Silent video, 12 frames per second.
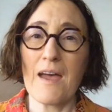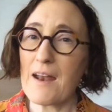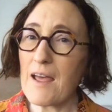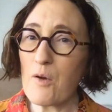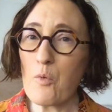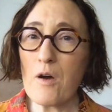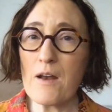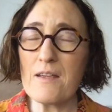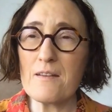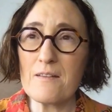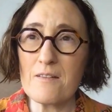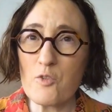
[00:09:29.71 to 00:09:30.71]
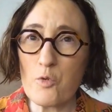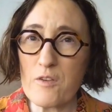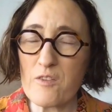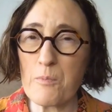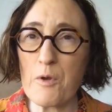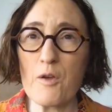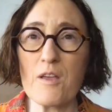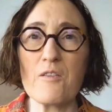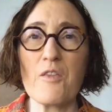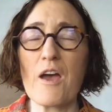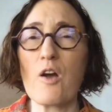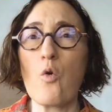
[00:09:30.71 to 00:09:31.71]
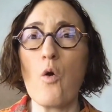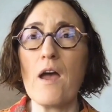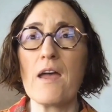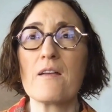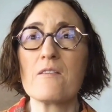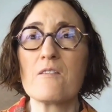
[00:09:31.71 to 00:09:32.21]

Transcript: And I wanted to experience that quiet.